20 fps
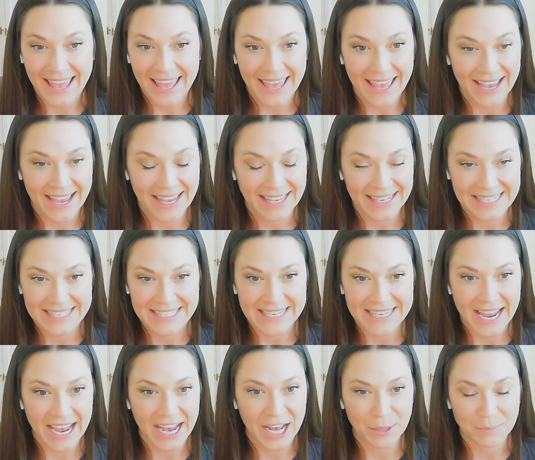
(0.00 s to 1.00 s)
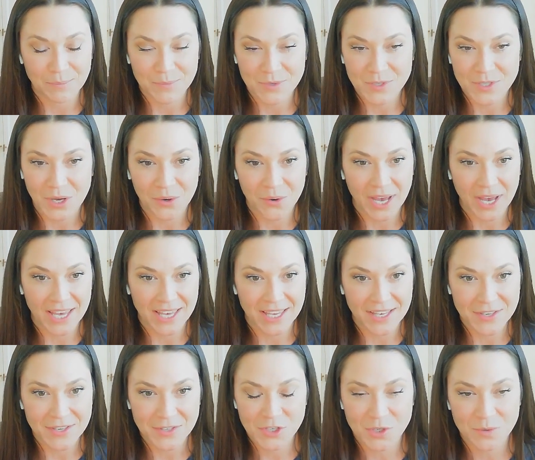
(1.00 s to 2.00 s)
And so I
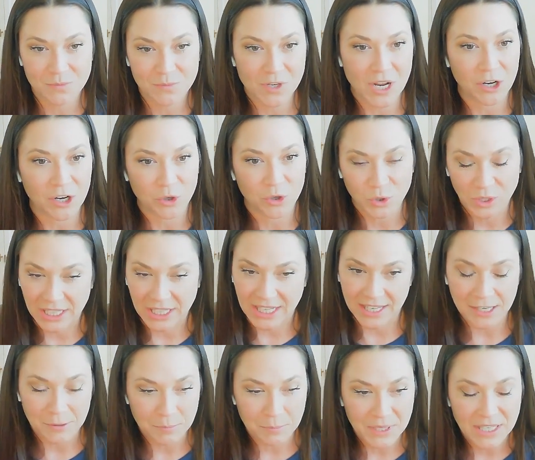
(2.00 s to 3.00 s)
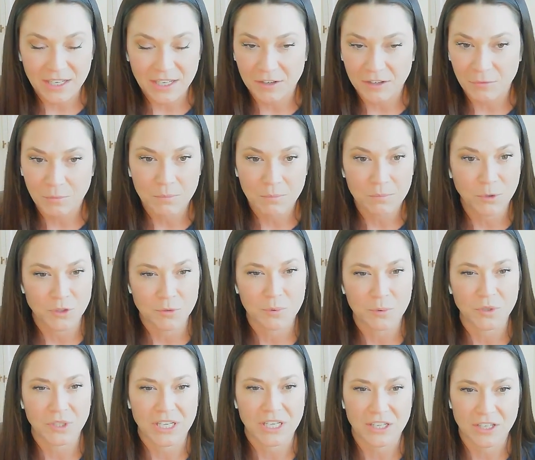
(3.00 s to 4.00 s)
not only competed
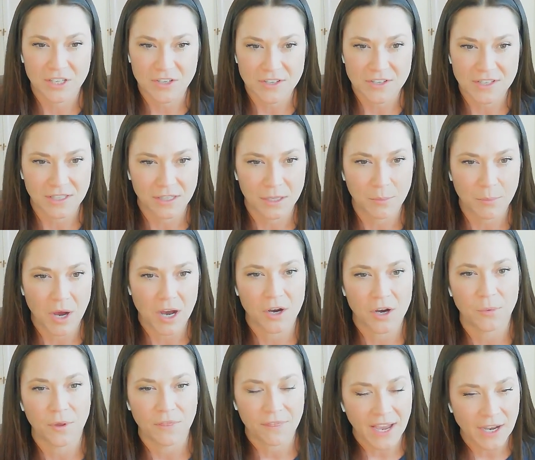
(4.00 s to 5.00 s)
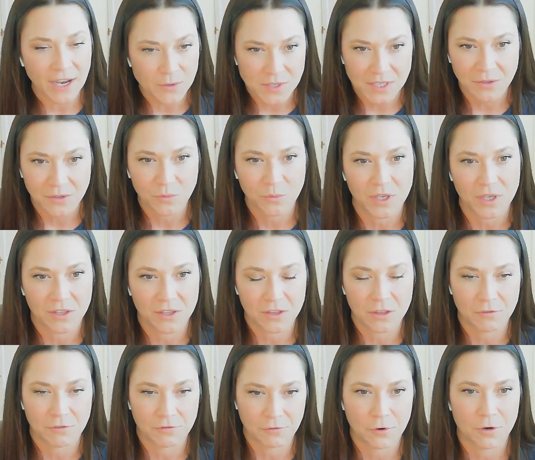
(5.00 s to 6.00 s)
multiple years in the Baja 1000 with
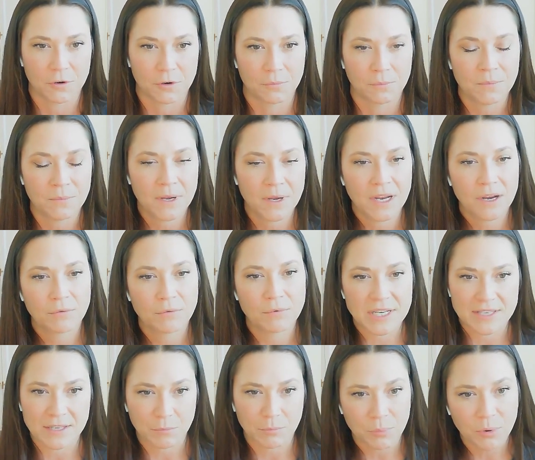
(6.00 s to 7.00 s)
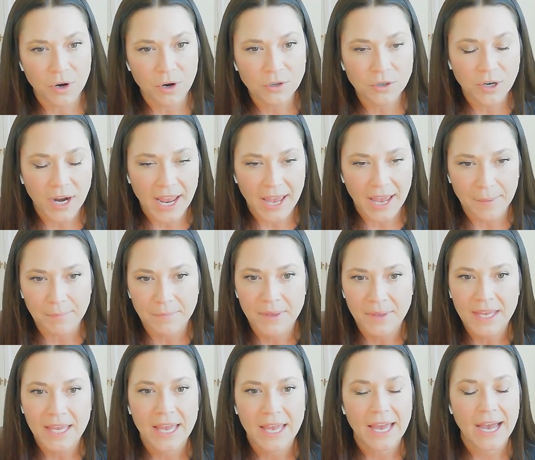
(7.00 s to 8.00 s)
the Ford racing
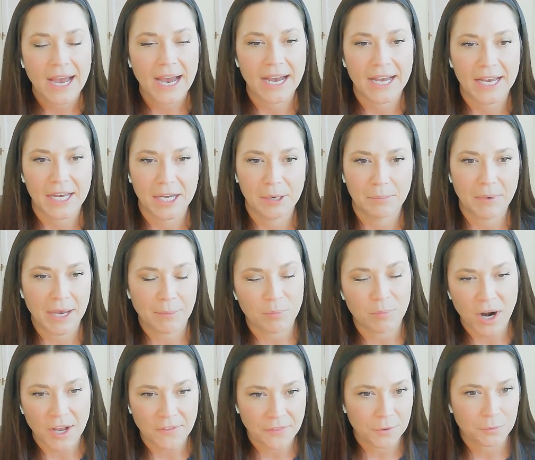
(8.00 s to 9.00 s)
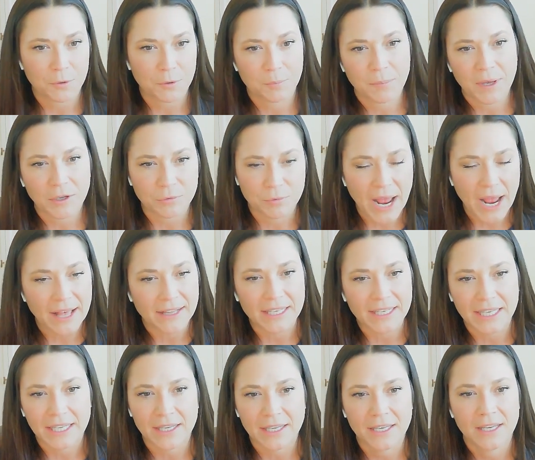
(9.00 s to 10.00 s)
program, I brought the Rebelle
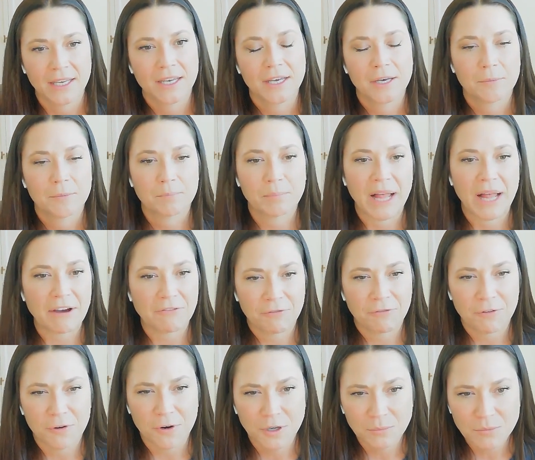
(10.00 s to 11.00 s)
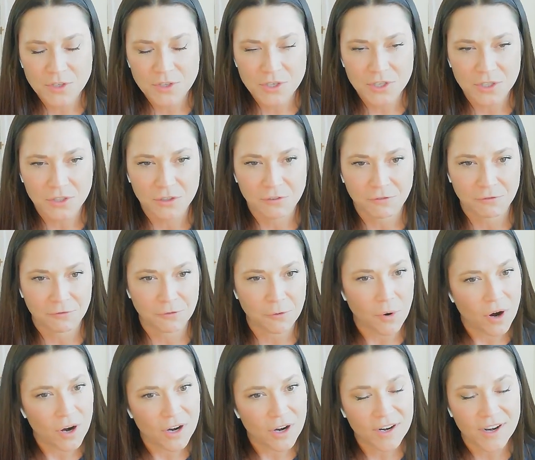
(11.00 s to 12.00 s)
Rally platform to
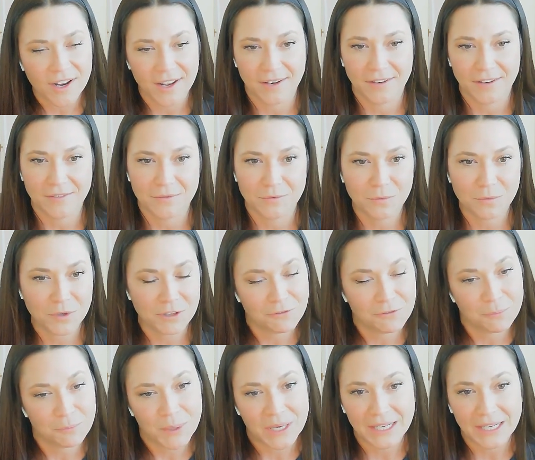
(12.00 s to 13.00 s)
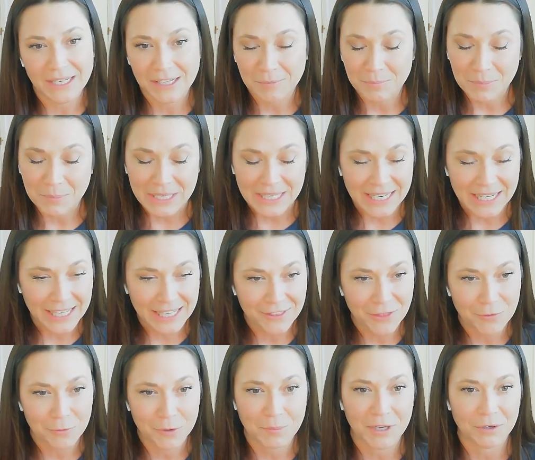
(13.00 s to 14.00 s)
Ford, and we've been competing in
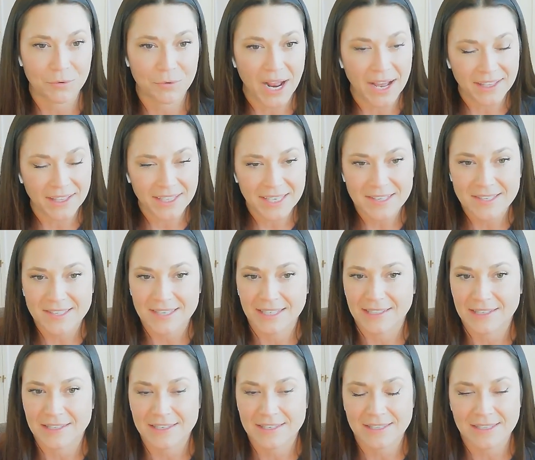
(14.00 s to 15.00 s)
the Rebelle Rally since